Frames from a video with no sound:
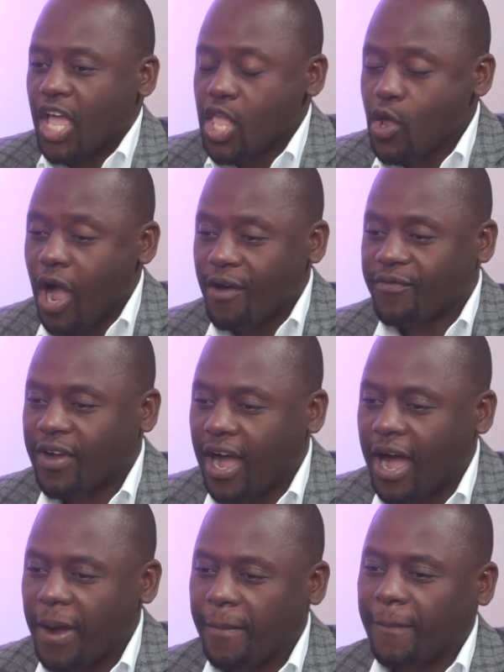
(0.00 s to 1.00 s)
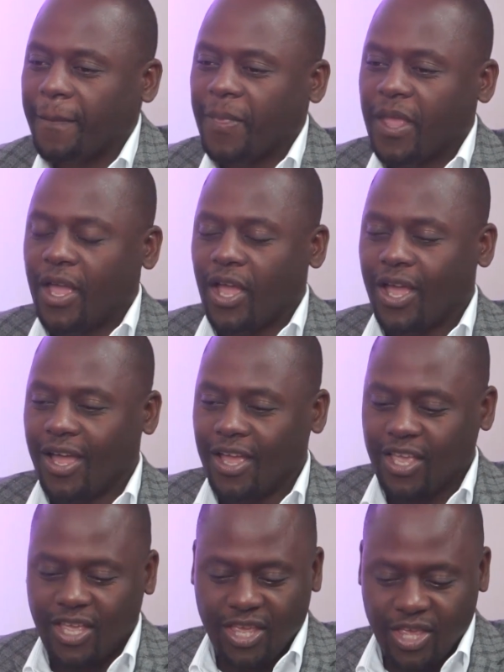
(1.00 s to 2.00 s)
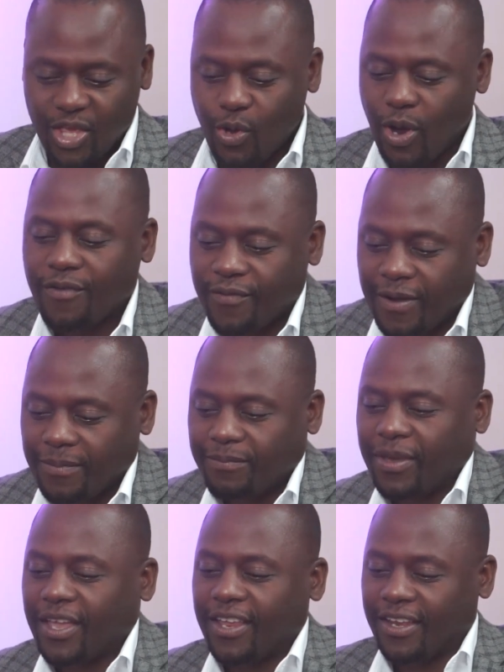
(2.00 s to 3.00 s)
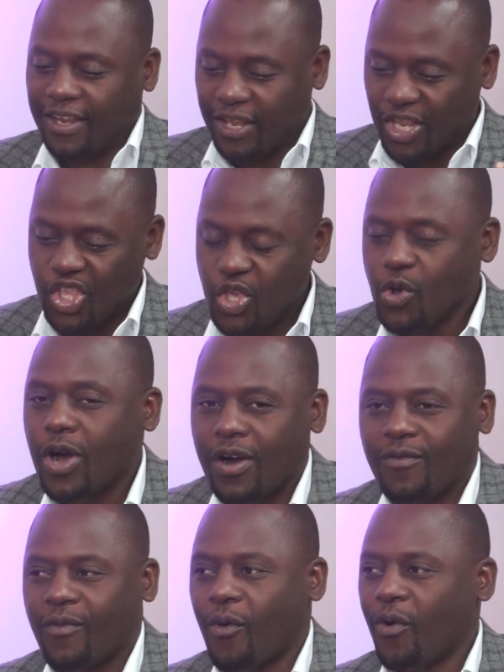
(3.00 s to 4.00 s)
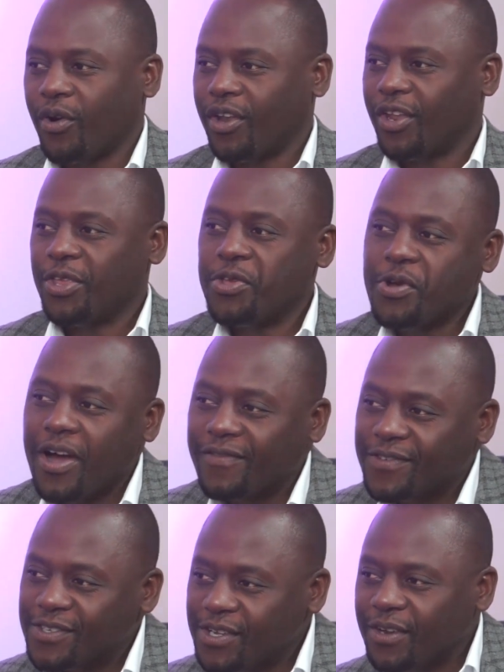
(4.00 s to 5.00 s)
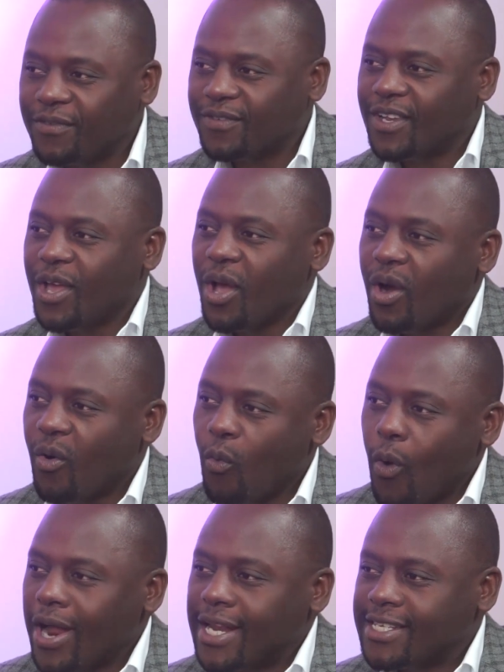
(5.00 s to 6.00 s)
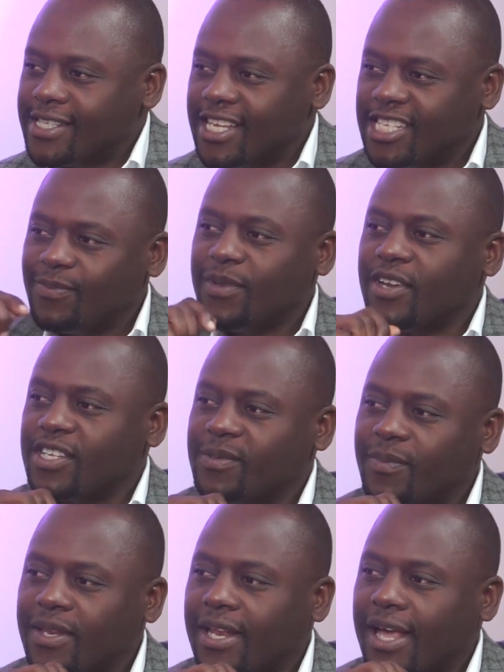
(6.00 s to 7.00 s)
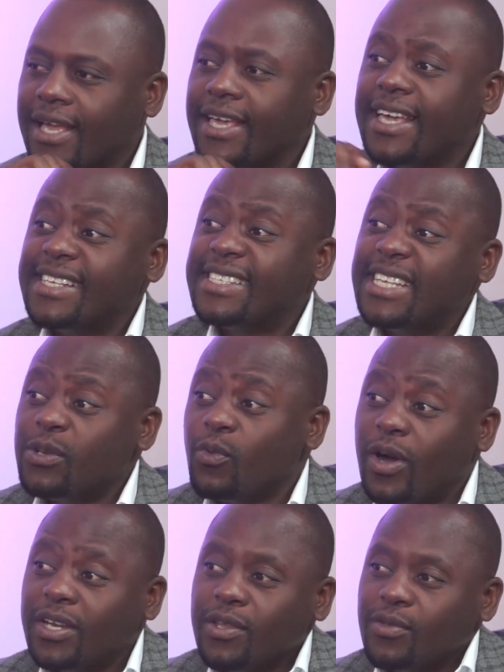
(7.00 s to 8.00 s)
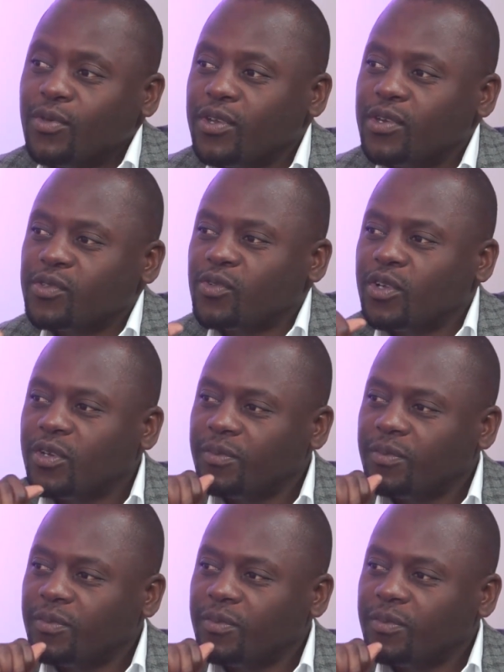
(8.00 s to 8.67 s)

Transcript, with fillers: You have come, you have campaigned, you have won, you have served. What has the experience been like? Is it what you thought it was going